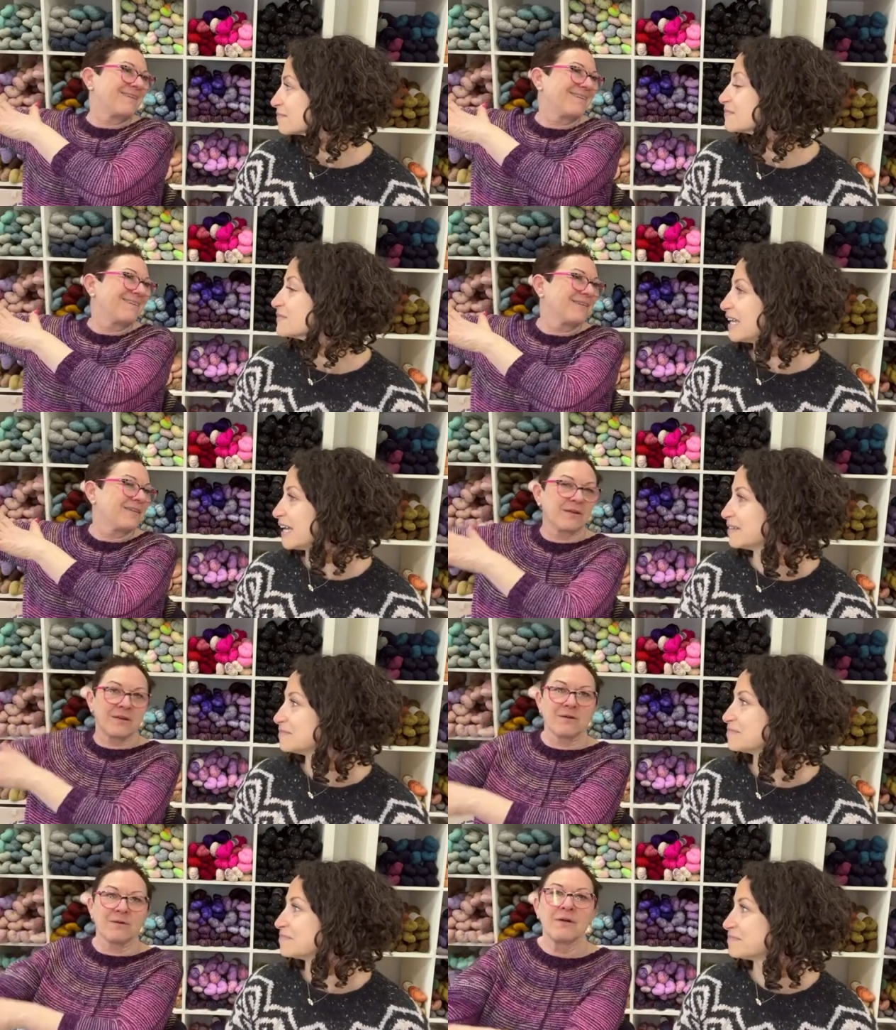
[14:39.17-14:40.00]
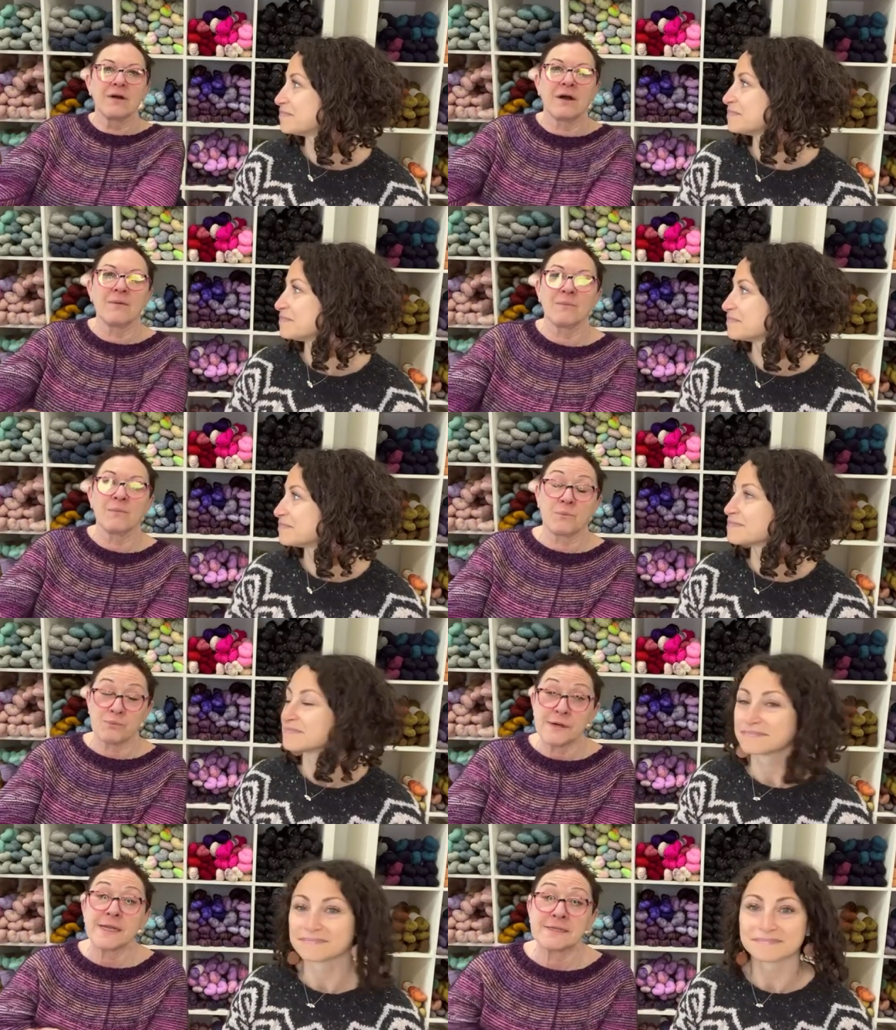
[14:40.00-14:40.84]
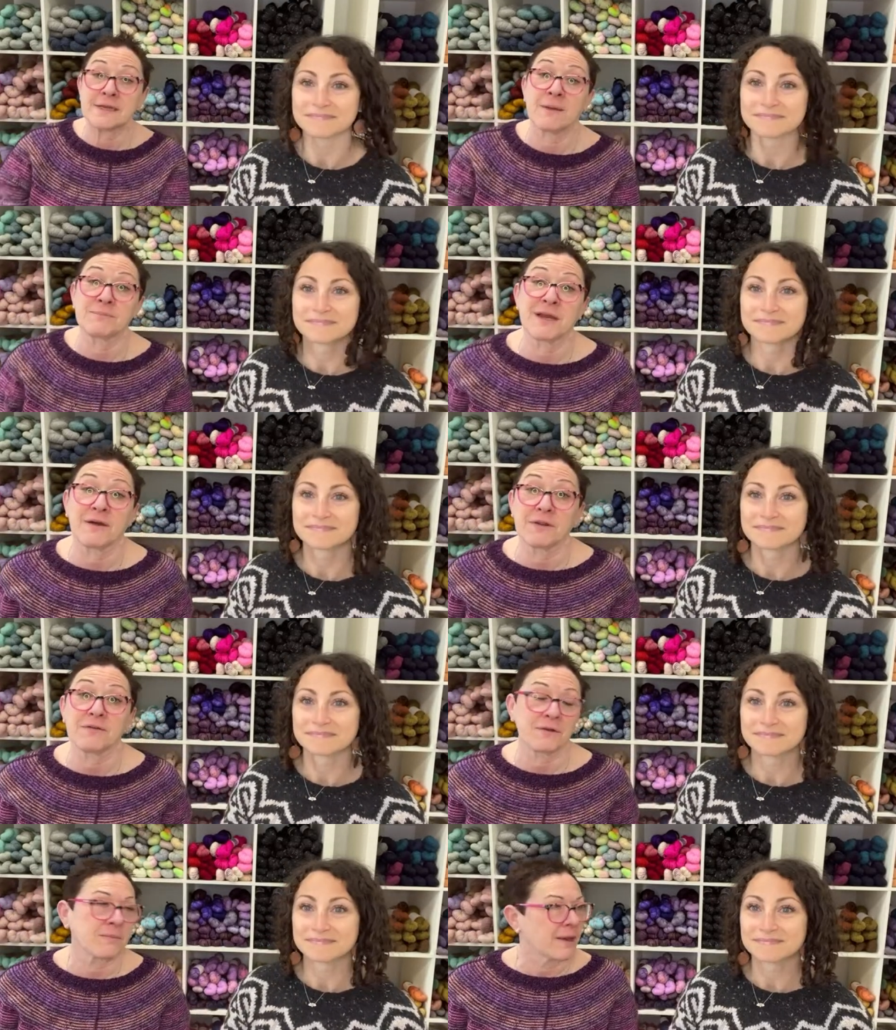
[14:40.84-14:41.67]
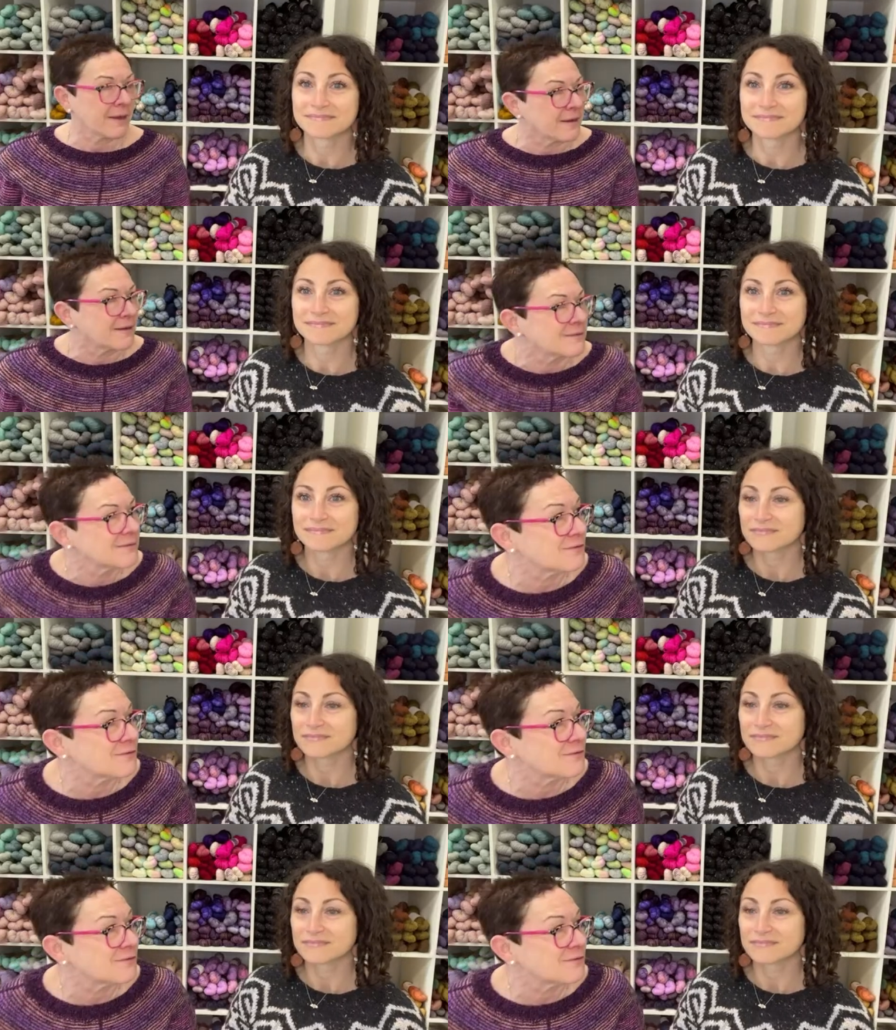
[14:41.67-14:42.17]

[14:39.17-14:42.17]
Speaker 1: Yeah. You know, I'm pretty tapped out even in my house.